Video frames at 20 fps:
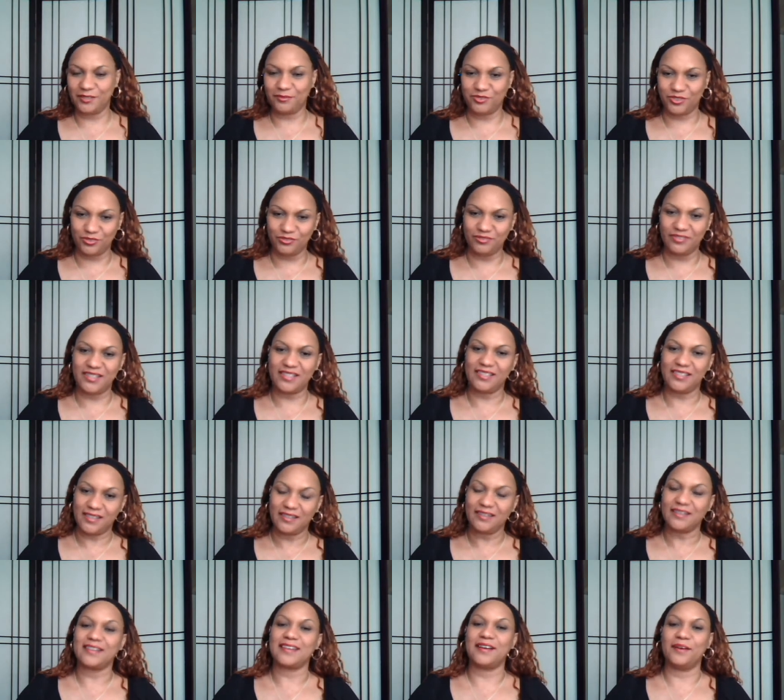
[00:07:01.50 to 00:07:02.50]
gives you
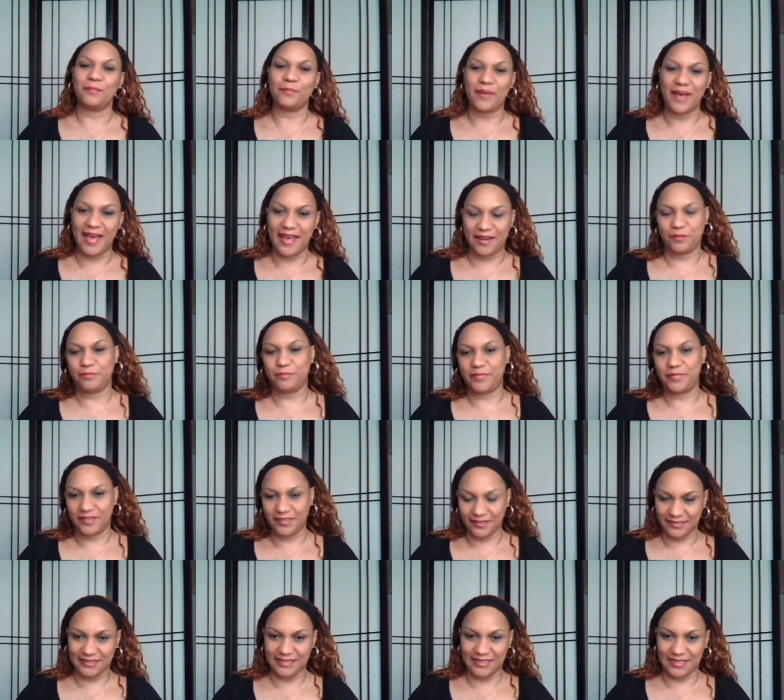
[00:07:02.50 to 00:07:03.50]
the
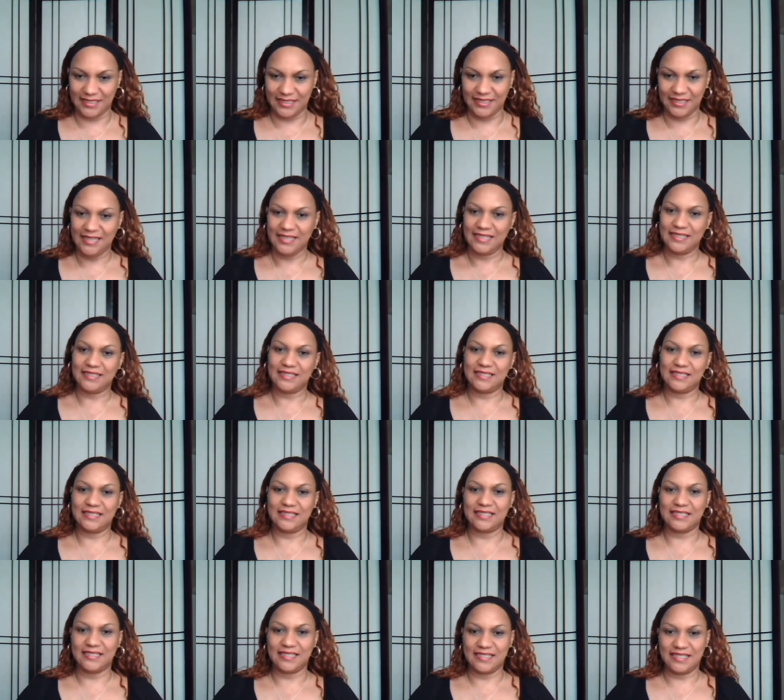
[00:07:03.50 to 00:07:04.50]
compatibility,
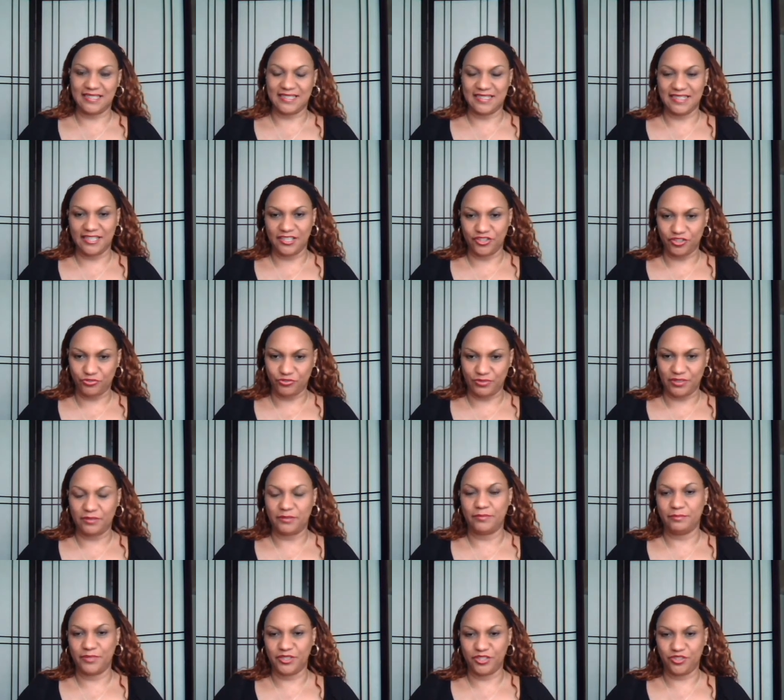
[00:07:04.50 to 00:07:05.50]
the
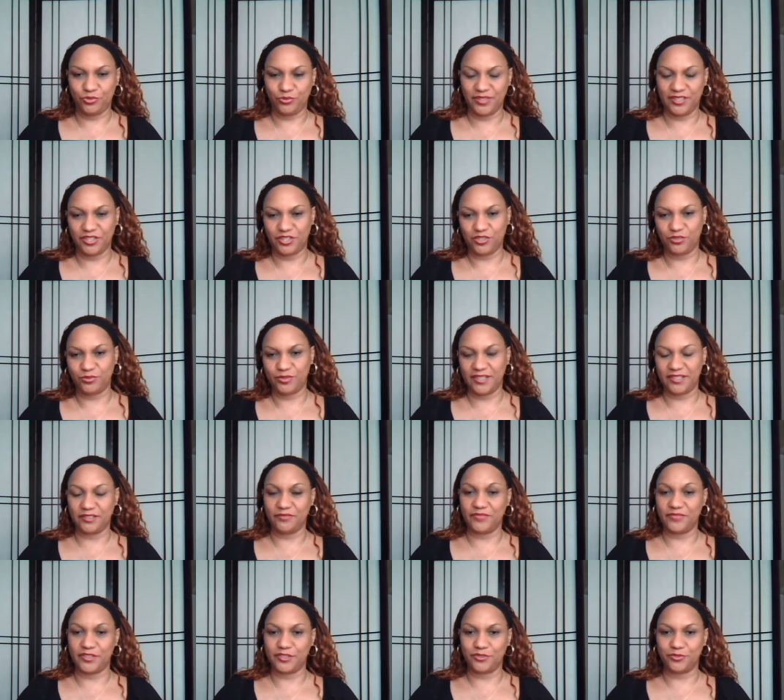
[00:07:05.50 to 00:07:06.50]
synastry between the two
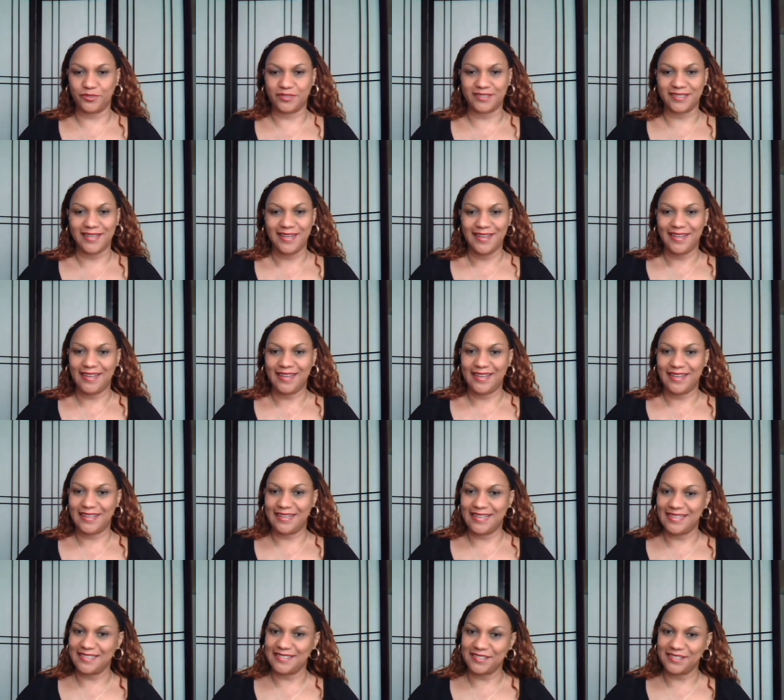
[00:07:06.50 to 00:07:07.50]
individuals.
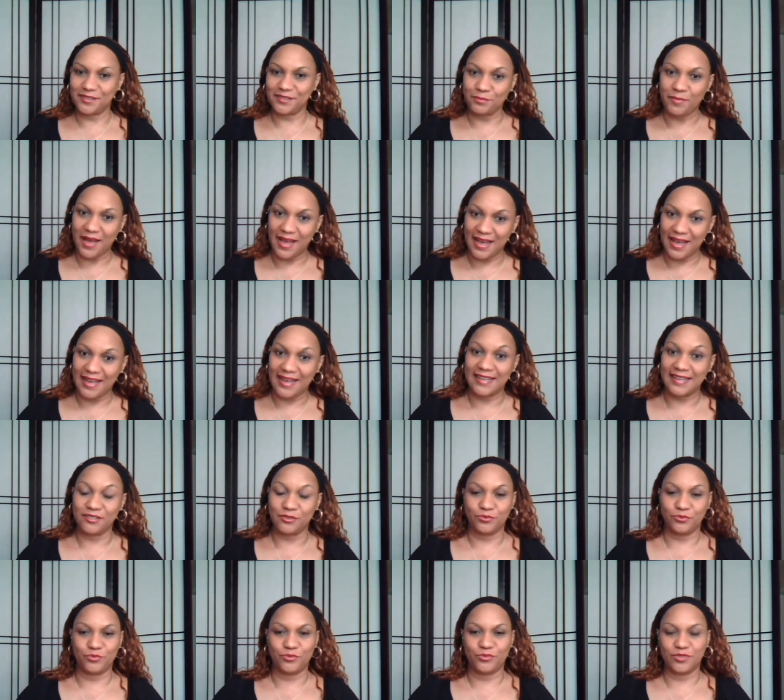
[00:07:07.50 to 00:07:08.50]
And his and
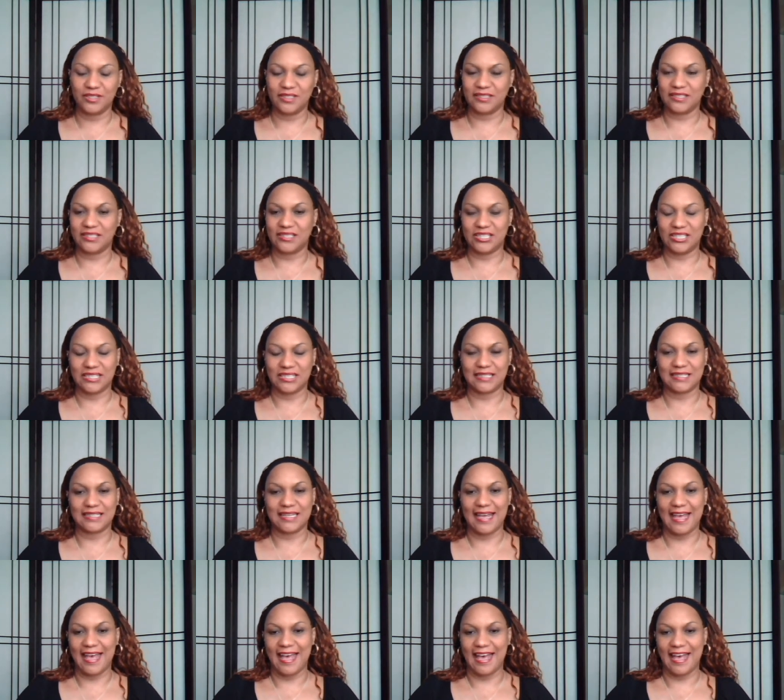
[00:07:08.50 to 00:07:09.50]
mine was
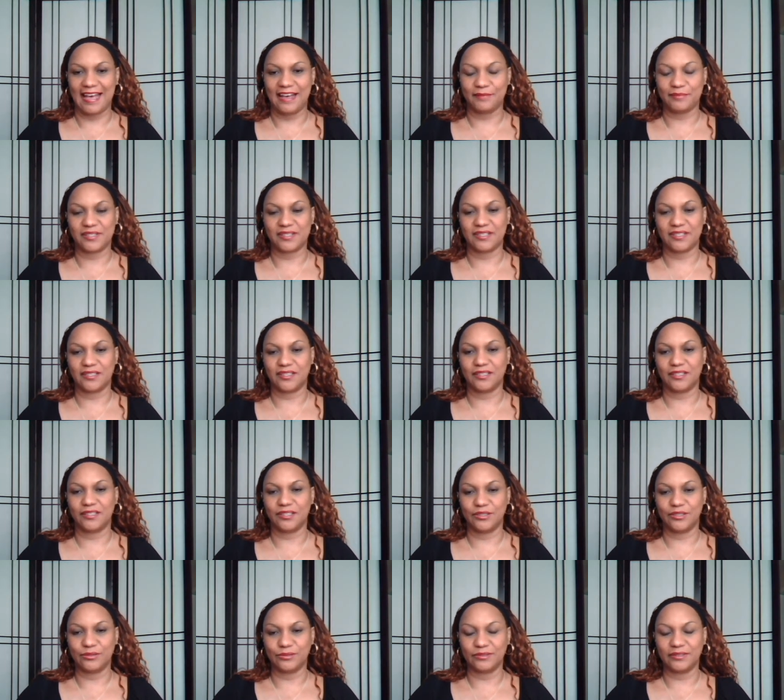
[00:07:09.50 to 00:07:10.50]
just
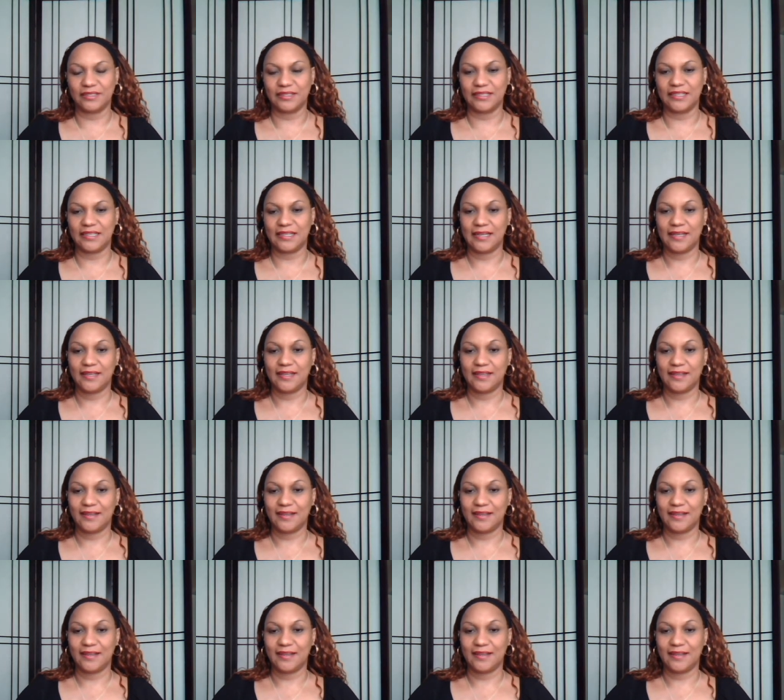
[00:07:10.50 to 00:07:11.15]
absolutely